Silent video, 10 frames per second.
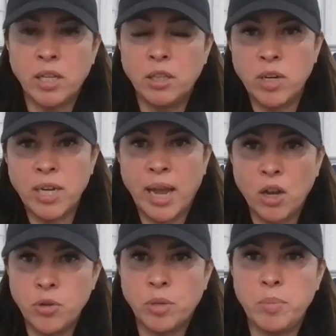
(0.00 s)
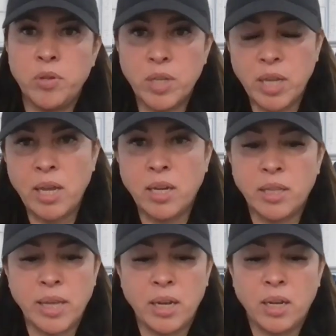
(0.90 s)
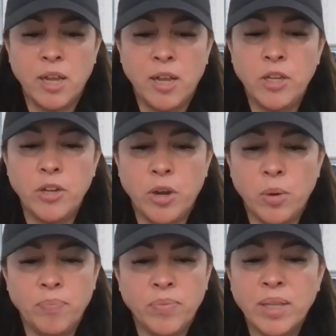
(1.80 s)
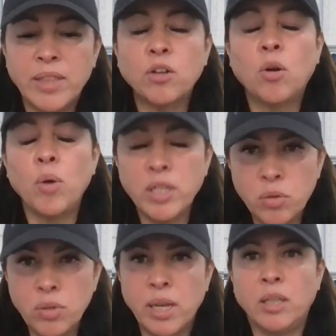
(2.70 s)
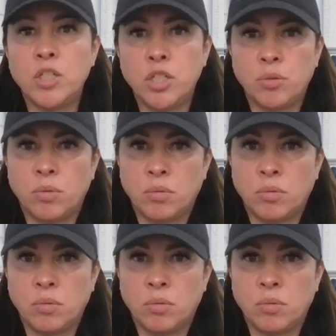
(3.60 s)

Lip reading: and learning how you communicate and that, they're going to yell at you.